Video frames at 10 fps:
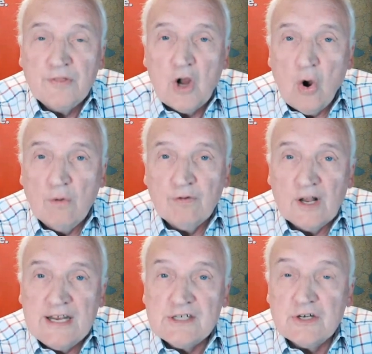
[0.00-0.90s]
with coal
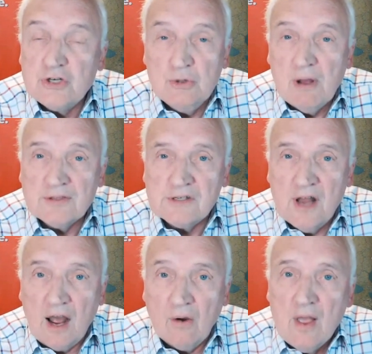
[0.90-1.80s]
for at least 2
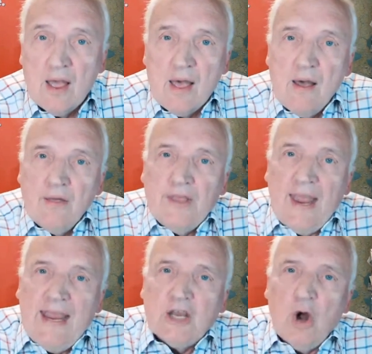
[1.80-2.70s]
months now.
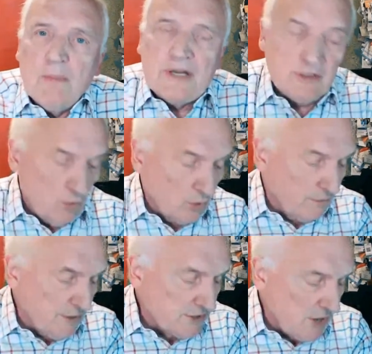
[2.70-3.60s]
The economics of
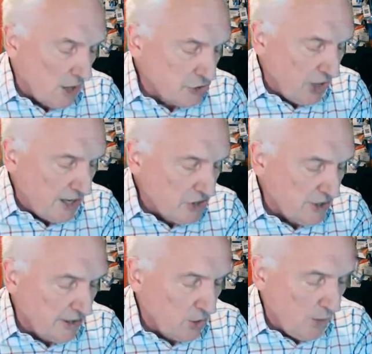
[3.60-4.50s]
all of this are
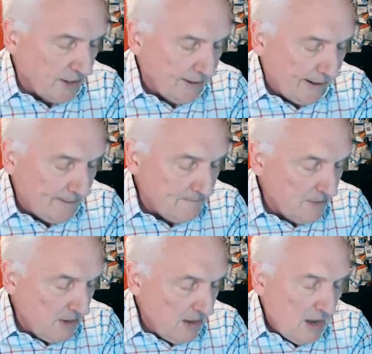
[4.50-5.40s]
changing quickly.
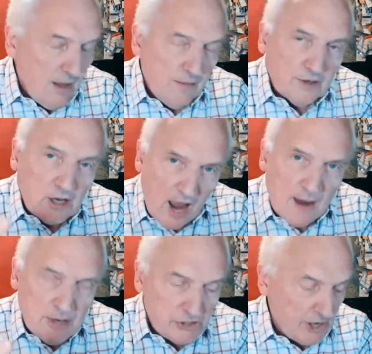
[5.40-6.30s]
The
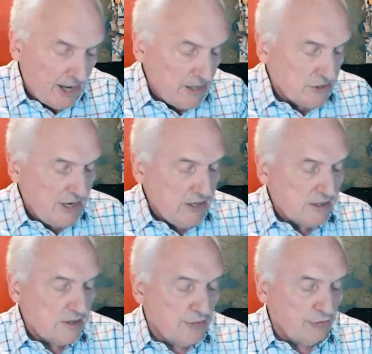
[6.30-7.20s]
climate change
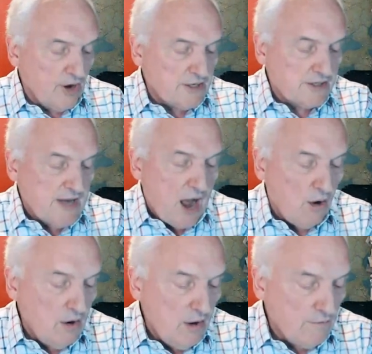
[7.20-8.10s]
threat is
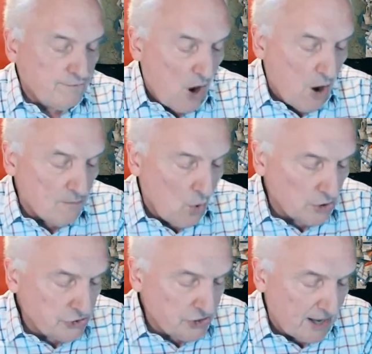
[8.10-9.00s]
now far
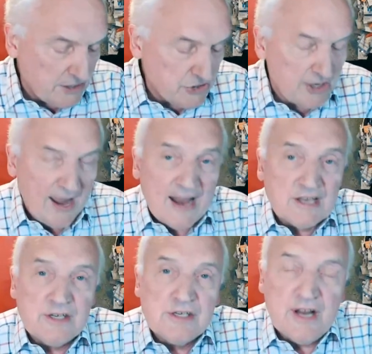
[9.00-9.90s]
more challenging
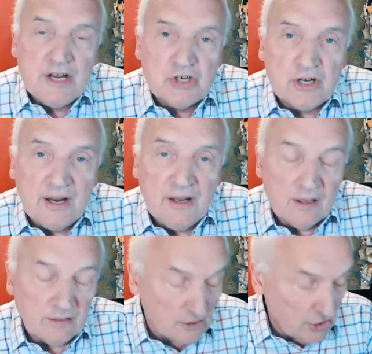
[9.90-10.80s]

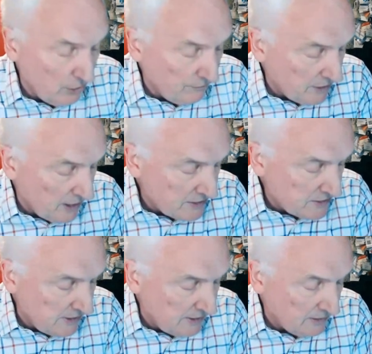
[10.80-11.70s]
existentially than
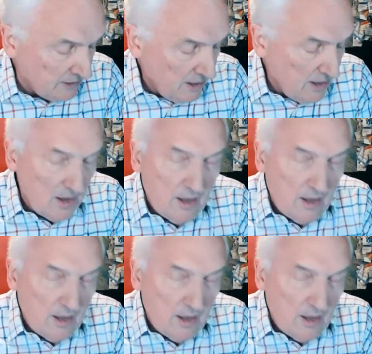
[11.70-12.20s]
COVID-19.